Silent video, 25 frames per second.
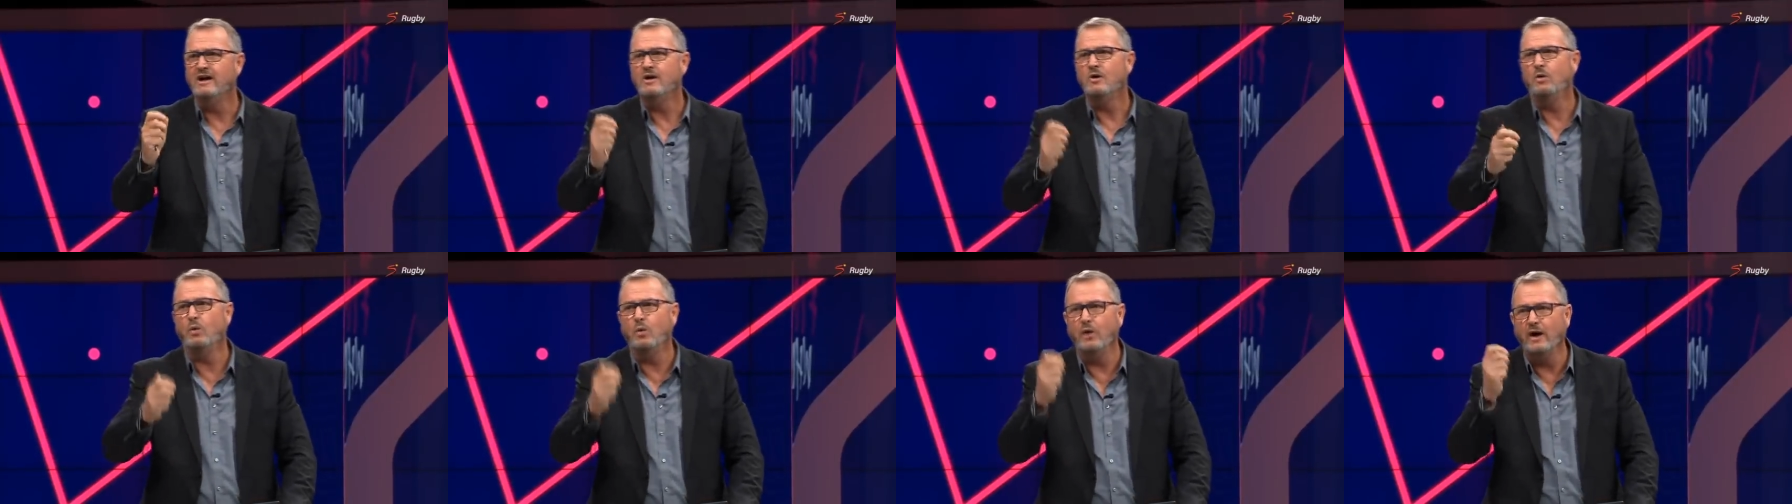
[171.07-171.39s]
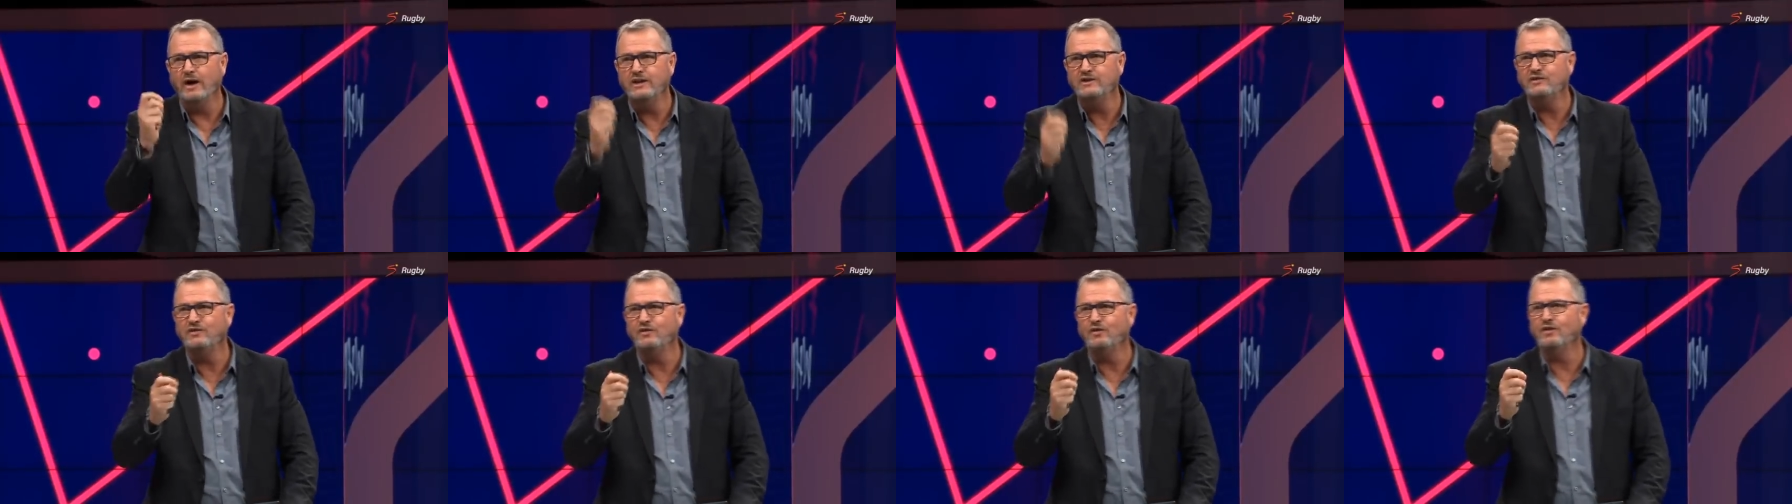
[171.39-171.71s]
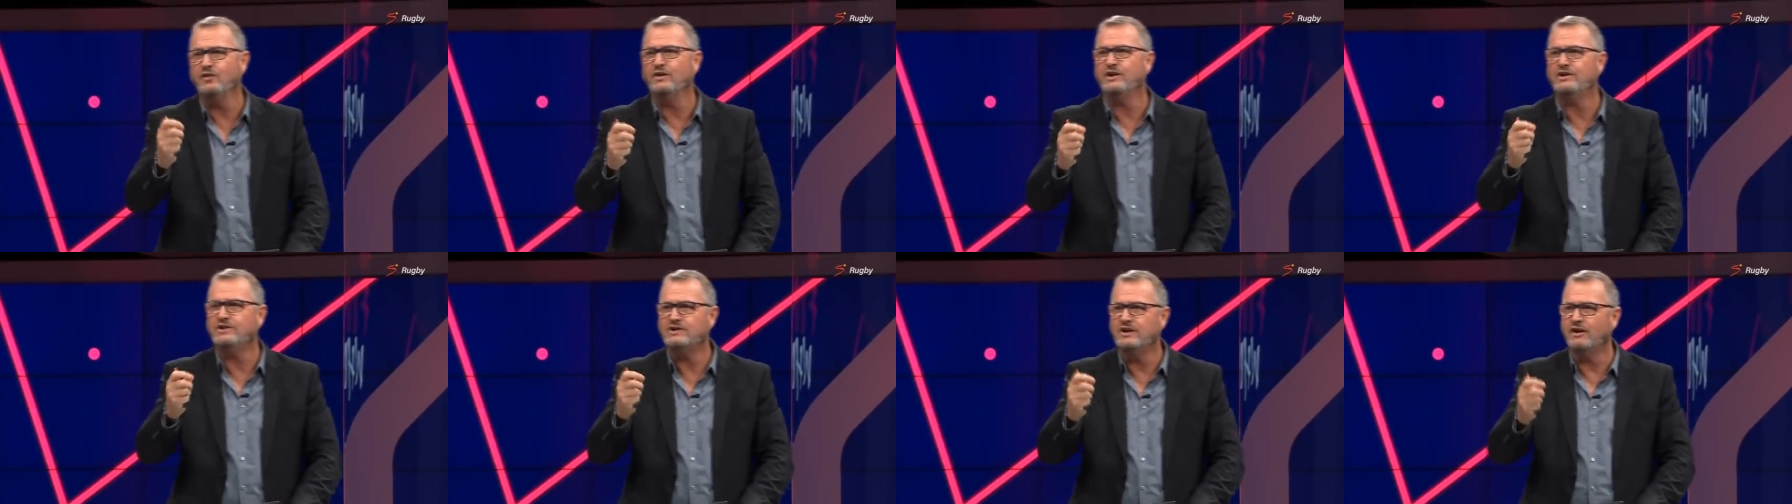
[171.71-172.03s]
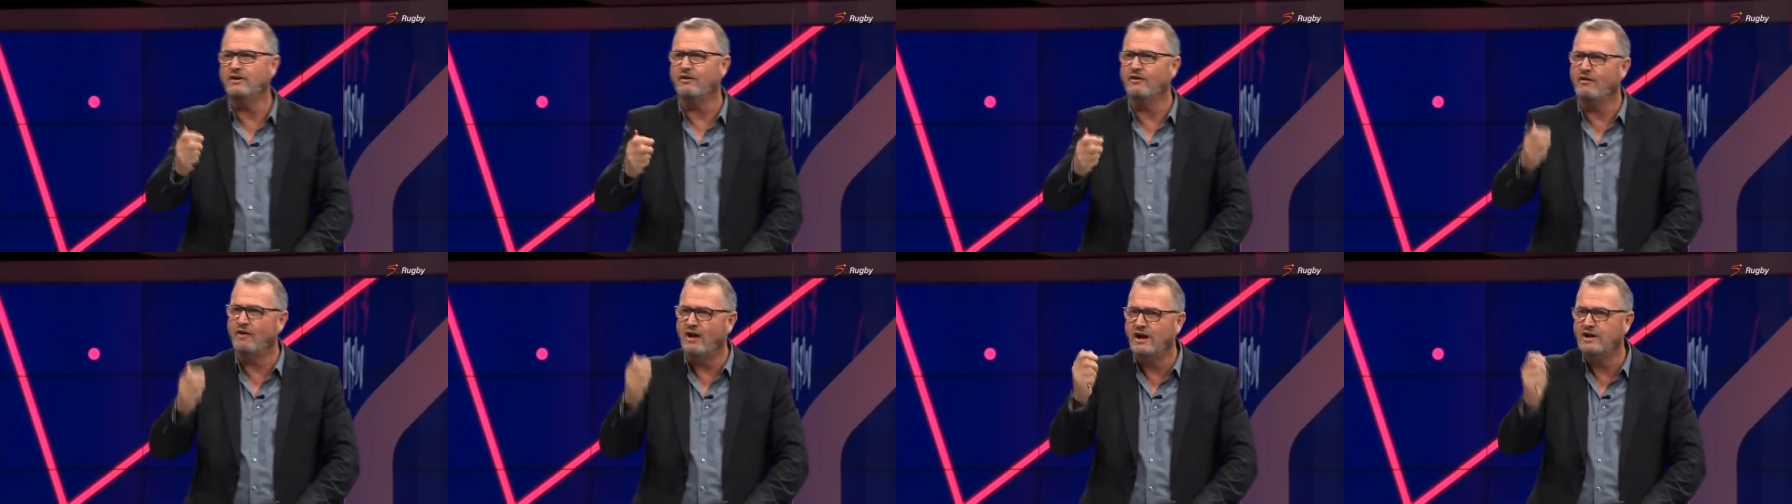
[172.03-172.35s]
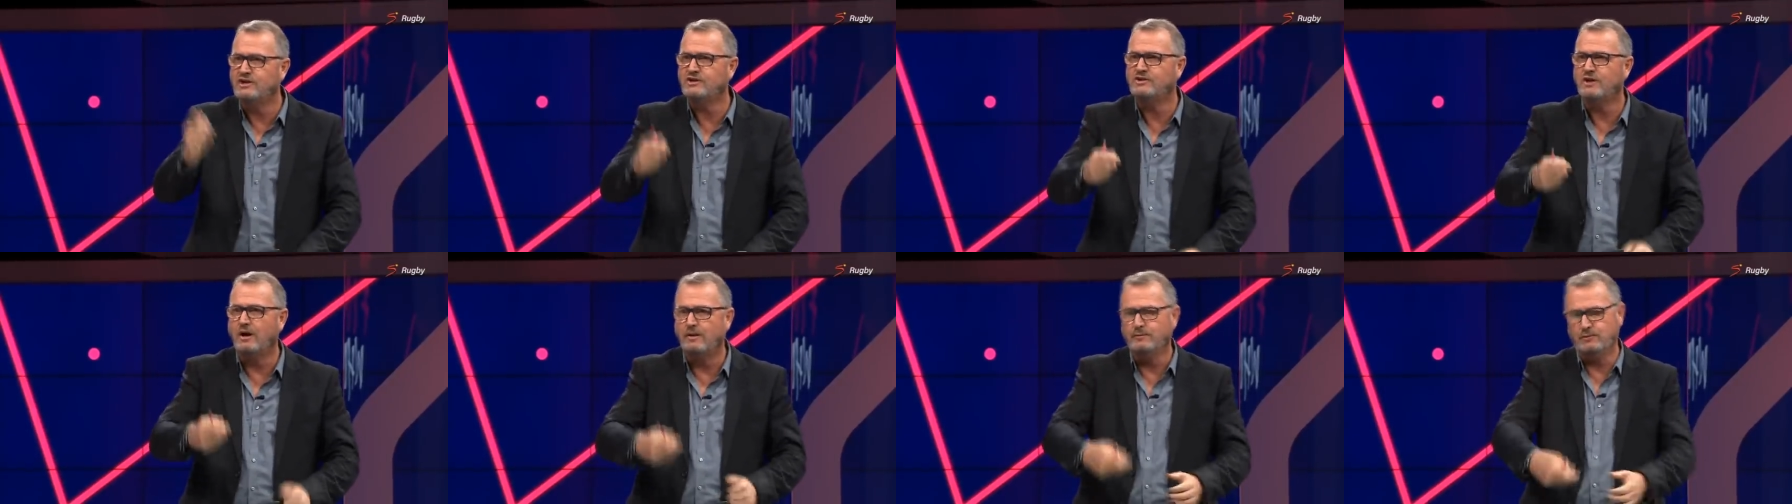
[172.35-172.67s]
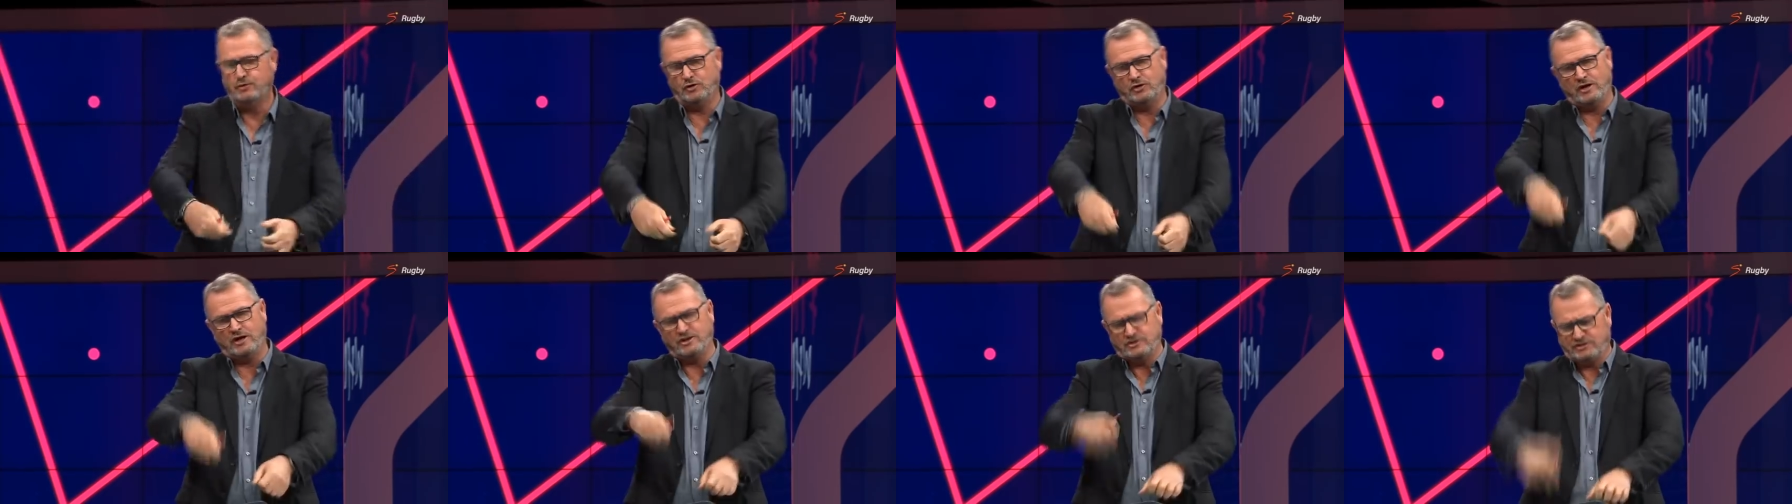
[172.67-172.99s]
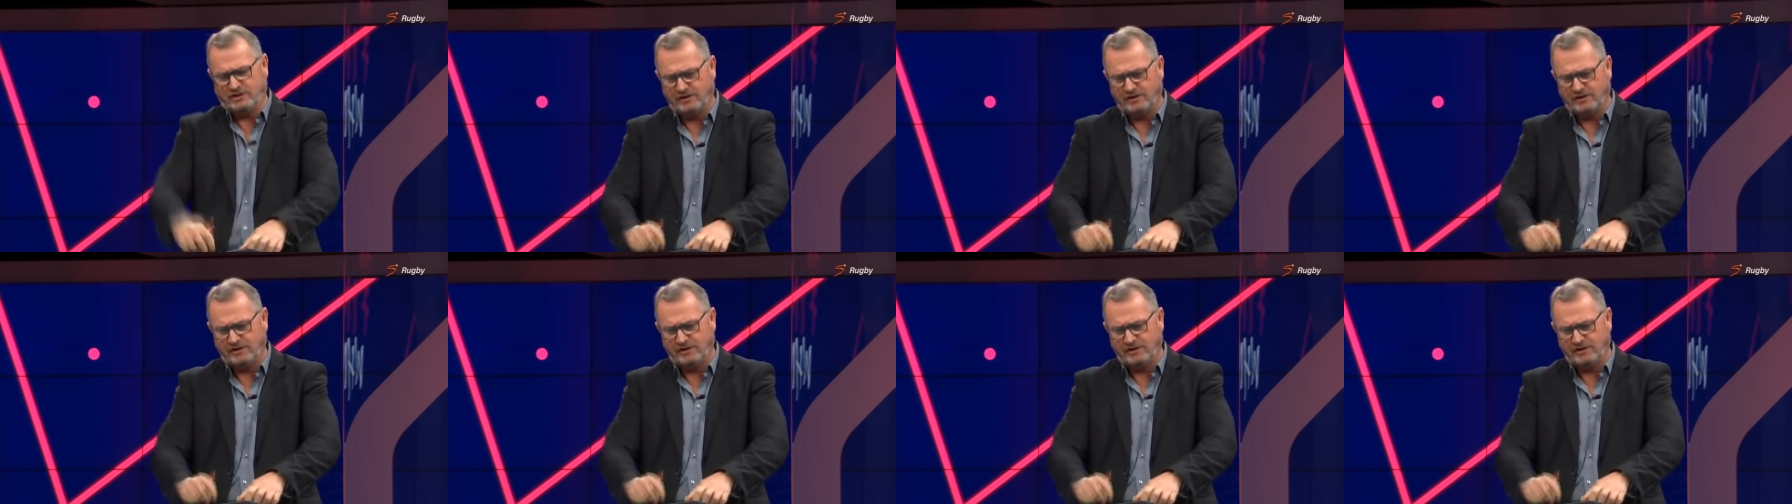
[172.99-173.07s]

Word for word: waits for the right time to catch